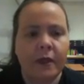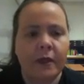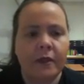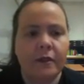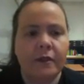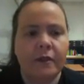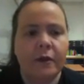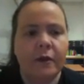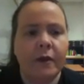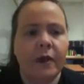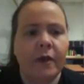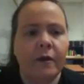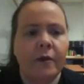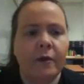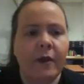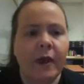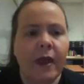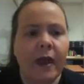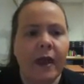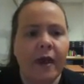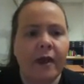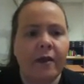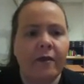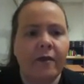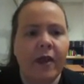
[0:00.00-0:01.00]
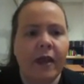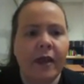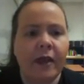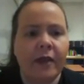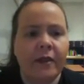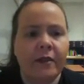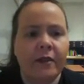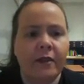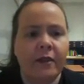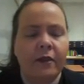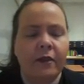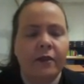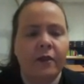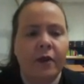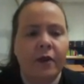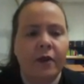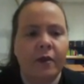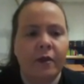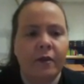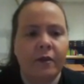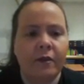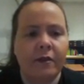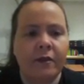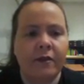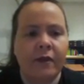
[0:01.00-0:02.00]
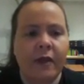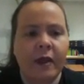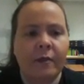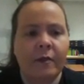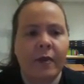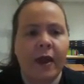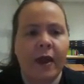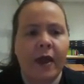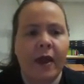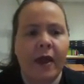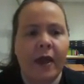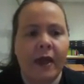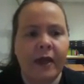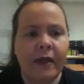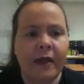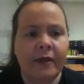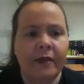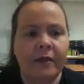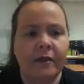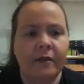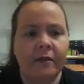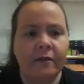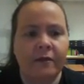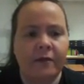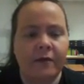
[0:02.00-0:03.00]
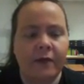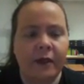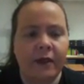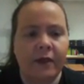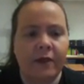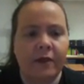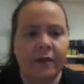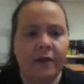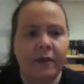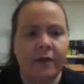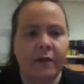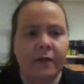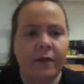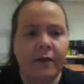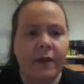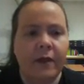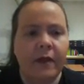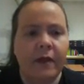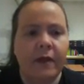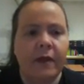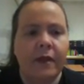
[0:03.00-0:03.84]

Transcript: So here we have a to the 3rd divided by a to the 5th.